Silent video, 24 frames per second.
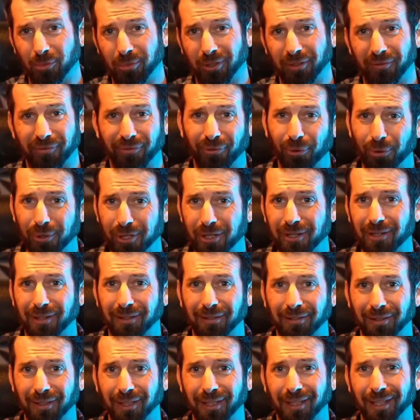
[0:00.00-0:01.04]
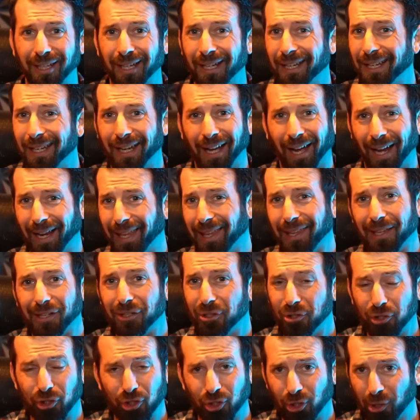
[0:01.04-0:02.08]
Unfortunately, I can't
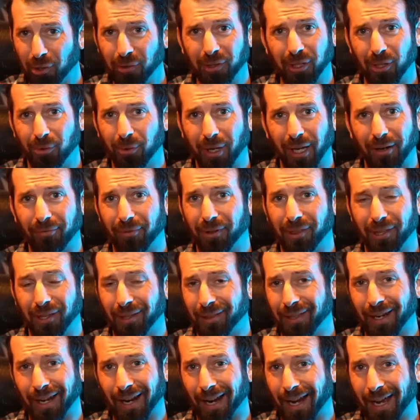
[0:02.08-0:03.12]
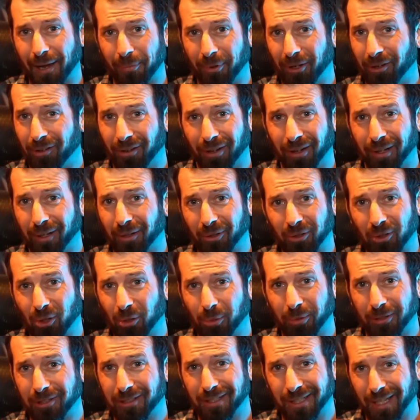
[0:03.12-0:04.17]
show you everything that happened on
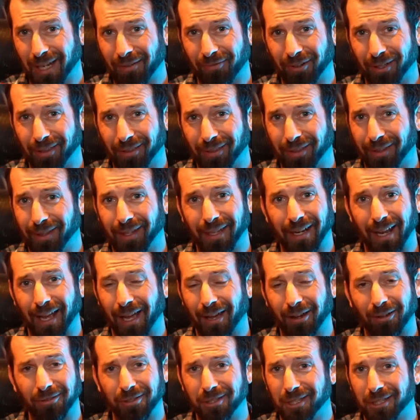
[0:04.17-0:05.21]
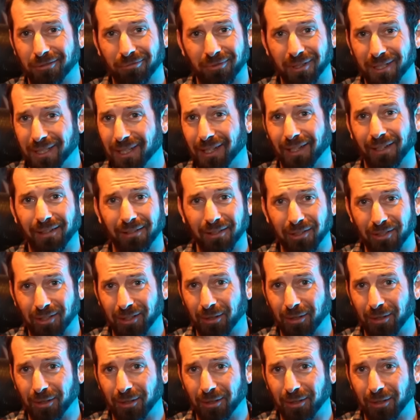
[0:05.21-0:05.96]
October 7th and how just ridiculously